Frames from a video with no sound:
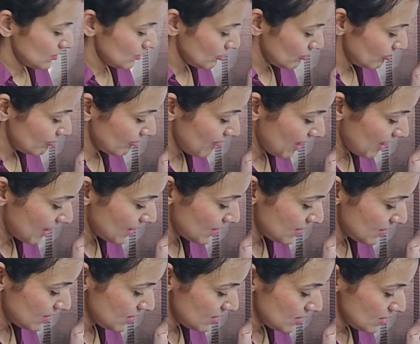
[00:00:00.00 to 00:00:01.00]

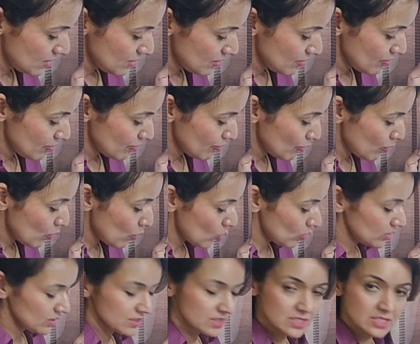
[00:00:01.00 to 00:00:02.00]
1
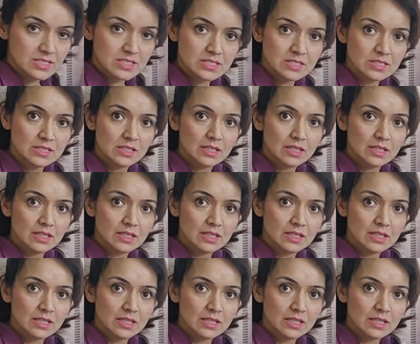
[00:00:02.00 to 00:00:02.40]
volt.